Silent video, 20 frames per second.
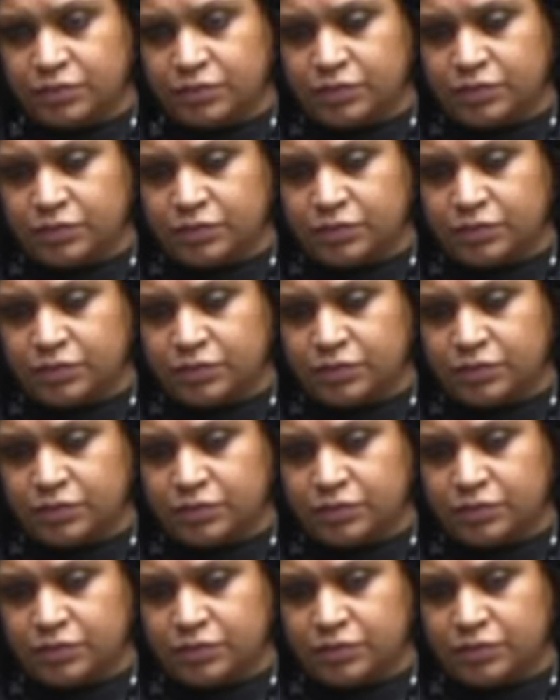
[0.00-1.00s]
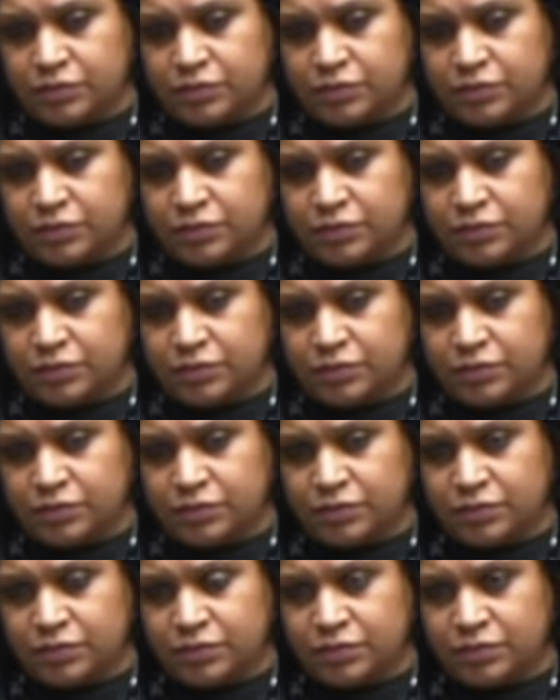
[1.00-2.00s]

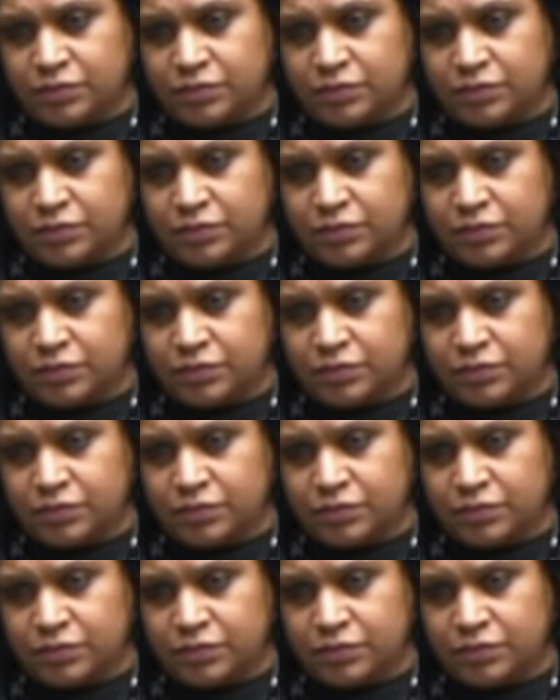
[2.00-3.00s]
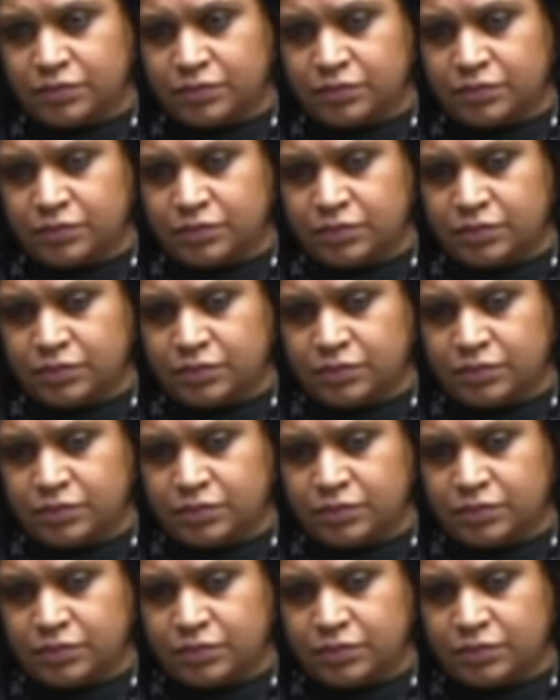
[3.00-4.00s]

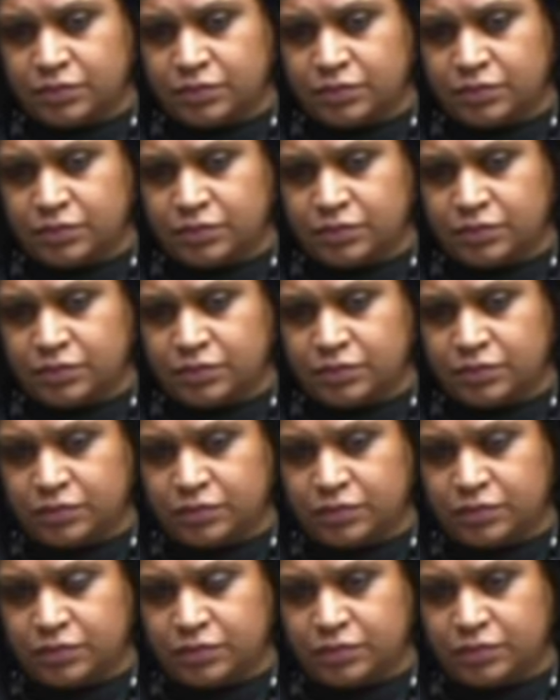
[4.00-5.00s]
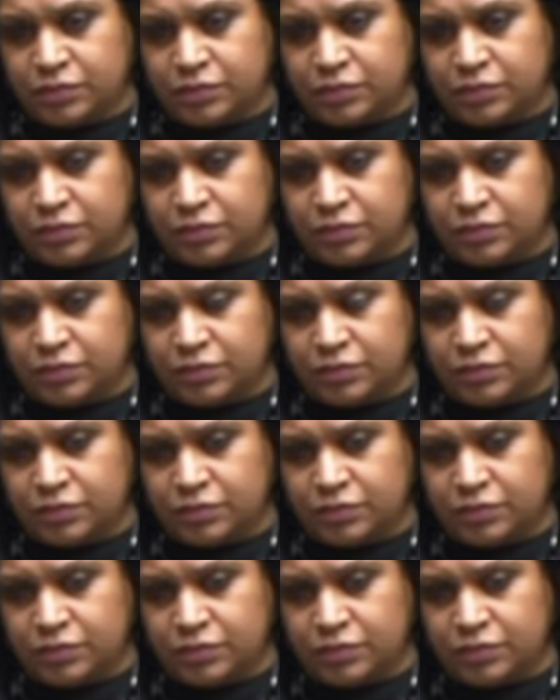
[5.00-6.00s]

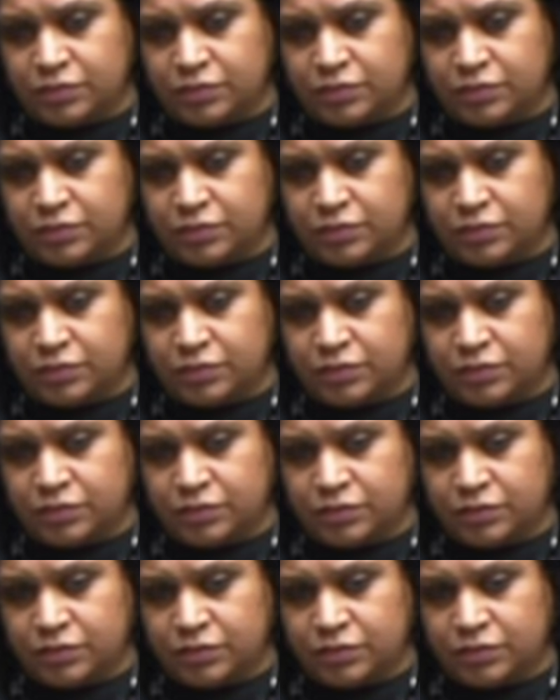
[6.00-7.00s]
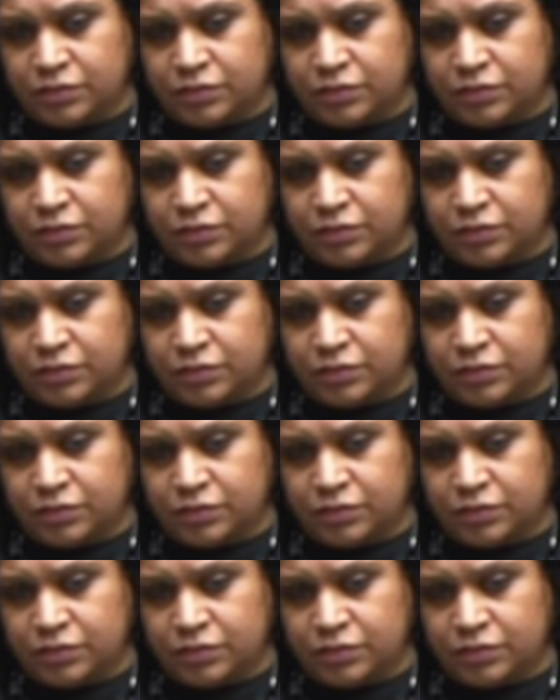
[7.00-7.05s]
This person isn't speaking.